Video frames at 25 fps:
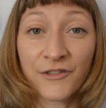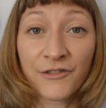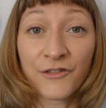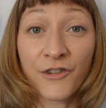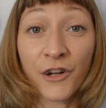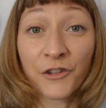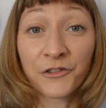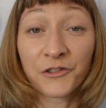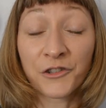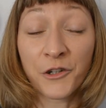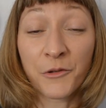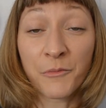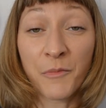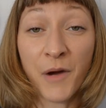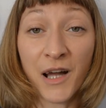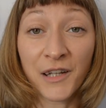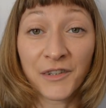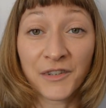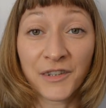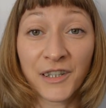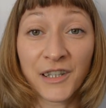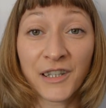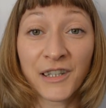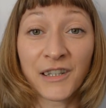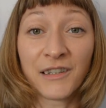Dr.
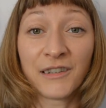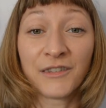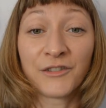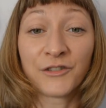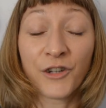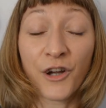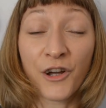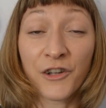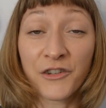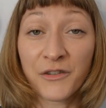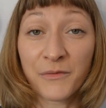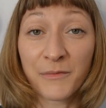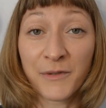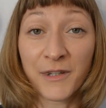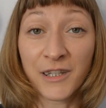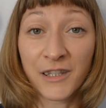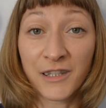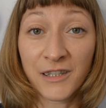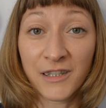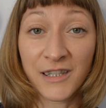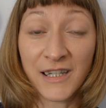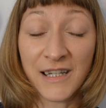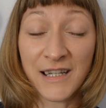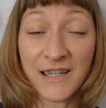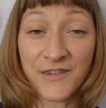Mate taught me